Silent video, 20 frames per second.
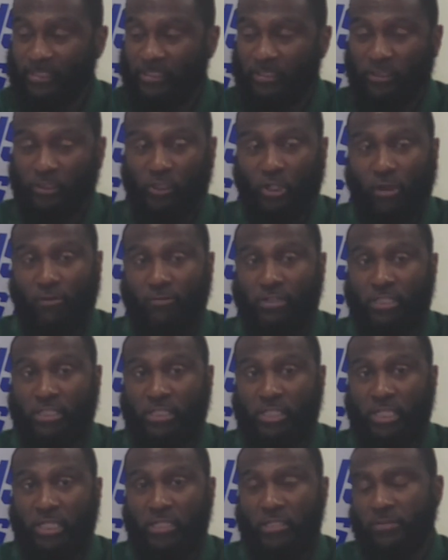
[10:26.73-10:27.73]
Sorry to
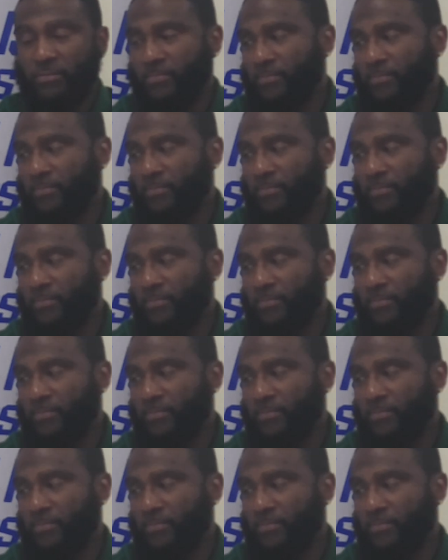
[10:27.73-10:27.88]
say.